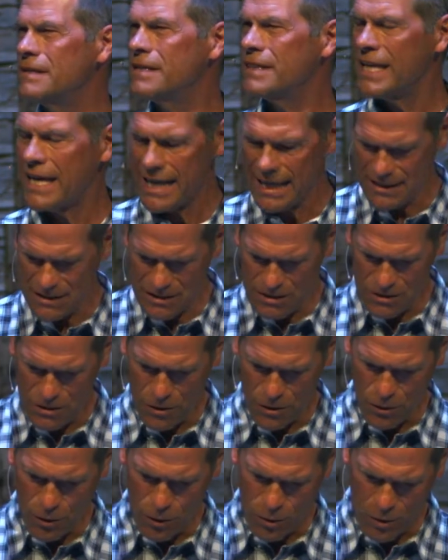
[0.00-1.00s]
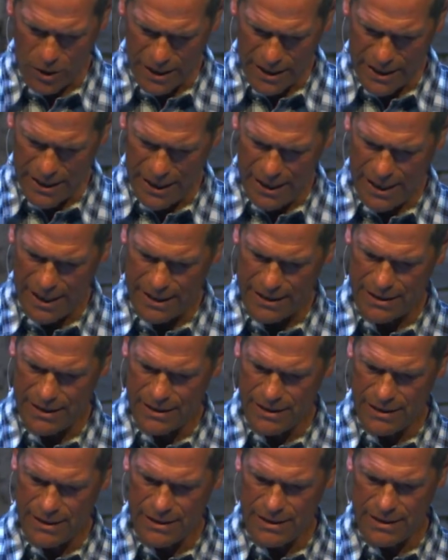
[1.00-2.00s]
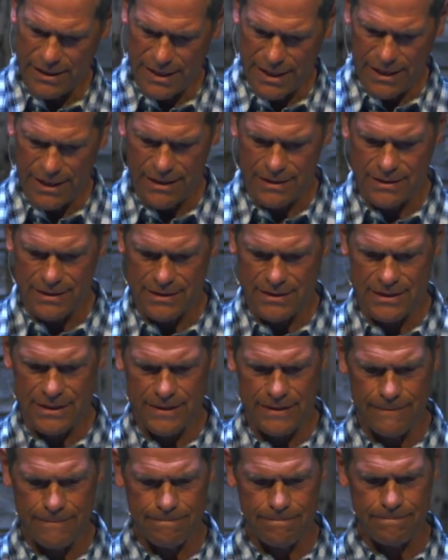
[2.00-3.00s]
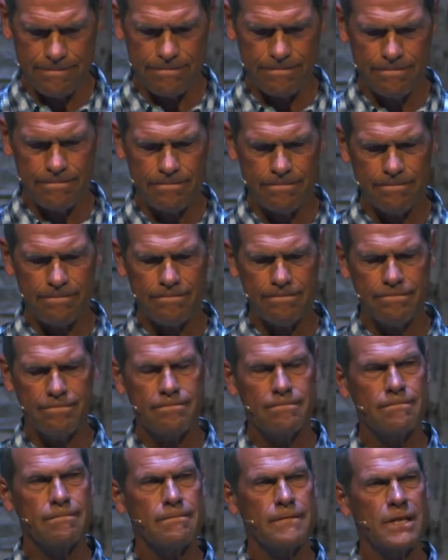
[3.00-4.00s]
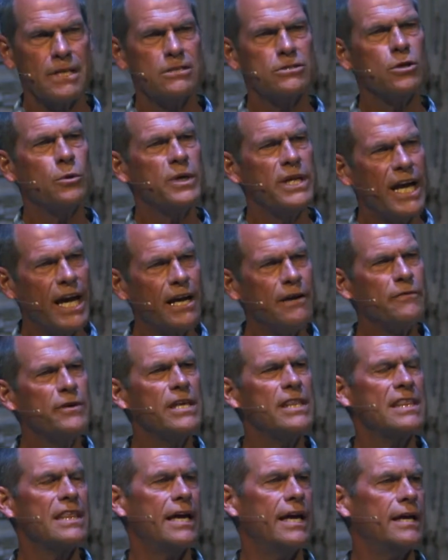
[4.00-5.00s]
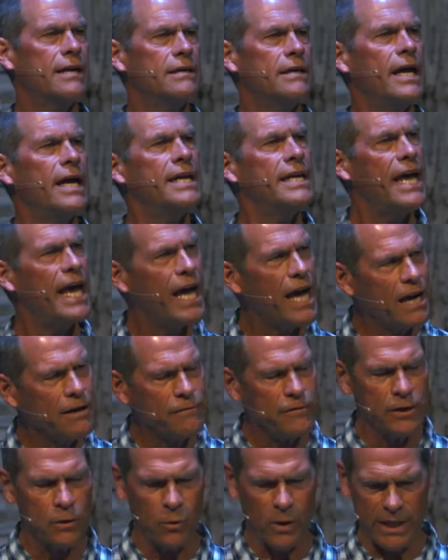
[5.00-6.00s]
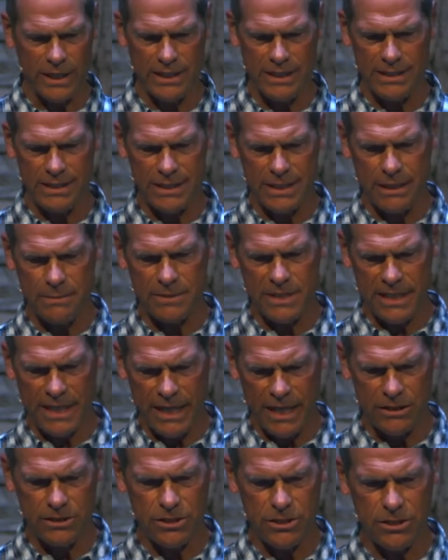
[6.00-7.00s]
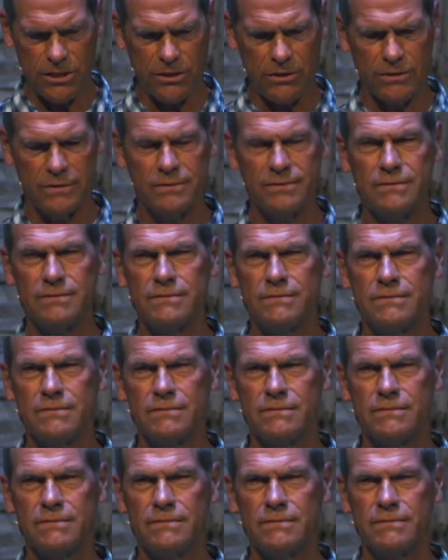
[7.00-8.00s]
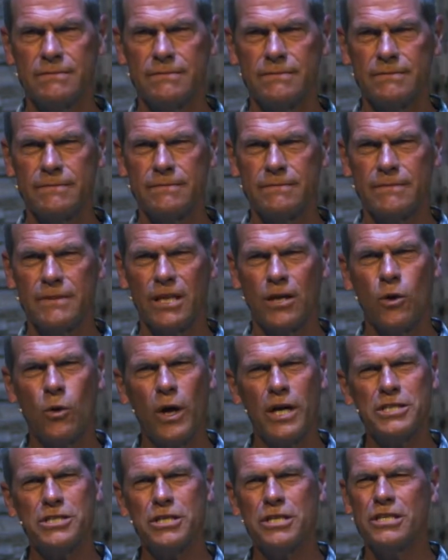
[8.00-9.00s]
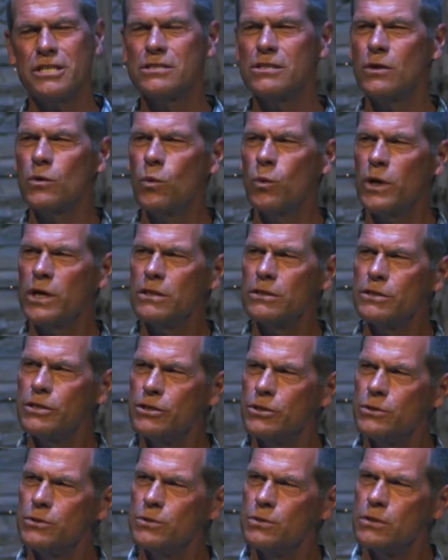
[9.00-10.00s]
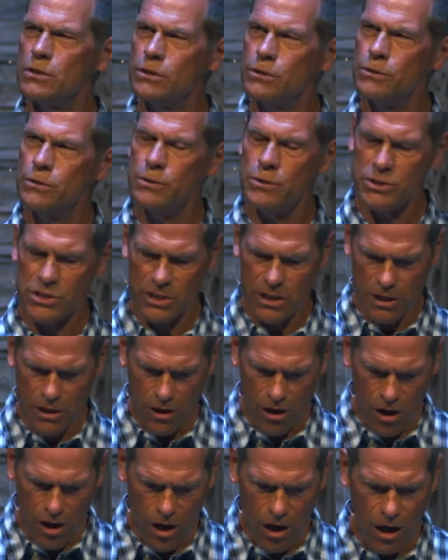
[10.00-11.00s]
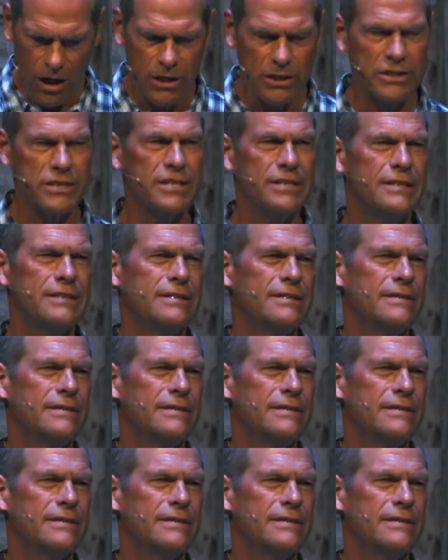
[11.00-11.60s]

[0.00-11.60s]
That's who our God is. So when everything and everyone seems against you, the question is, will you lose heart?